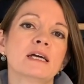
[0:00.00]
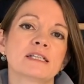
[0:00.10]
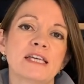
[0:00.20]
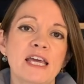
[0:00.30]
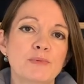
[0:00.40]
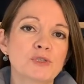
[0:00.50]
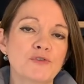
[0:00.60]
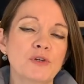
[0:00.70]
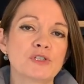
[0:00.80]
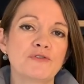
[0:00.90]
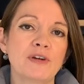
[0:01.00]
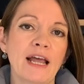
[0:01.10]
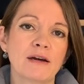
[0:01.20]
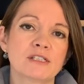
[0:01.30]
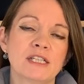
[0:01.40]
tables for you to fill
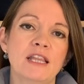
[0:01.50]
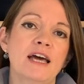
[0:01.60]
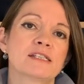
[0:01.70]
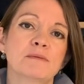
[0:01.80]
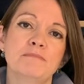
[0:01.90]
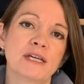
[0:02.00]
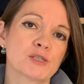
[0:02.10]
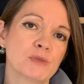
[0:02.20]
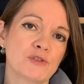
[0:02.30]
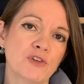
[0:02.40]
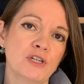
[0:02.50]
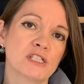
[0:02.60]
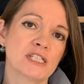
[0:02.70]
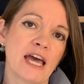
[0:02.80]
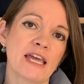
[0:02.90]
out in there, some measurements for you to
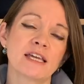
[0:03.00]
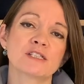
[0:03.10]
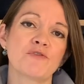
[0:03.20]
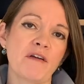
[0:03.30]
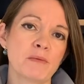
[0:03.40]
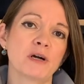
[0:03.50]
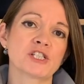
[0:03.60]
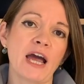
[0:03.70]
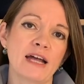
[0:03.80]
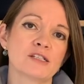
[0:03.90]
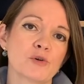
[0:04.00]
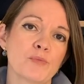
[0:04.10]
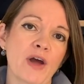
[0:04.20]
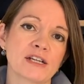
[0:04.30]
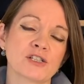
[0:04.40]
take. It's very much a hands-on
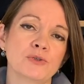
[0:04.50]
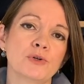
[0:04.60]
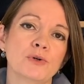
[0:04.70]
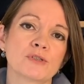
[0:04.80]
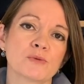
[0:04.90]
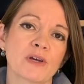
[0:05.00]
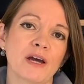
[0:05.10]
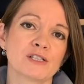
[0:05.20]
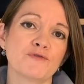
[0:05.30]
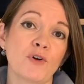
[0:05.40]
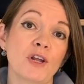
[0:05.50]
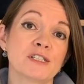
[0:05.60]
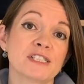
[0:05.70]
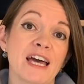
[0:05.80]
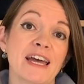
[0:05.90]
practical course that we're going to follow
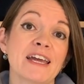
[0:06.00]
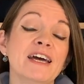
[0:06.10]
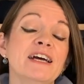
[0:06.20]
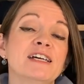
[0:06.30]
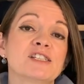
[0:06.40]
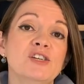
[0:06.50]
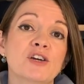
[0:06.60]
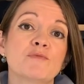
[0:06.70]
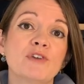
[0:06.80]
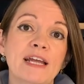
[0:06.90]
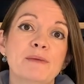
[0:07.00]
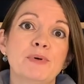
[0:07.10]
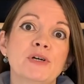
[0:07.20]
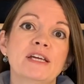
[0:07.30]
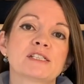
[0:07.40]
today, so you can really
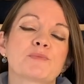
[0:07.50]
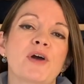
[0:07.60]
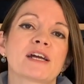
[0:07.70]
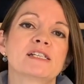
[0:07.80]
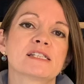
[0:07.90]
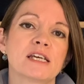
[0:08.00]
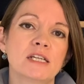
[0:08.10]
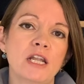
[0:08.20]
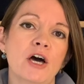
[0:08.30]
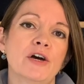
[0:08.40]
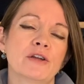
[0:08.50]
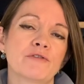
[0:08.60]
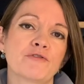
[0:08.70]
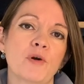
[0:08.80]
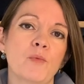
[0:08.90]
put into practice and learn
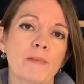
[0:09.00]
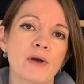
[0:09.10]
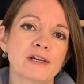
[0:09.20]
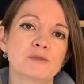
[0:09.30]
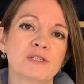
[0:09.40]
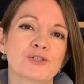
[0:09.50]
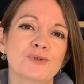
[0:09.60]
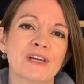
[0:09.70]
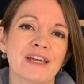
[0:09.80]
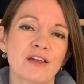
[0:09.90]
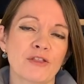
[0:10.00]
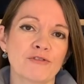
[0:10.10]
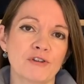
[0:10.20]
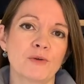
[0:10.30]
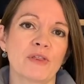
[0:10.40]
from what I'm going to be talking
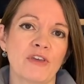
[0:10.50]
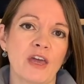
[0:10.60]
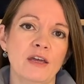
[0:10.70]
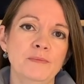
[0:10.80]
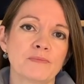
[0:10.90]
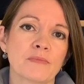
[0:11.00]
through with you.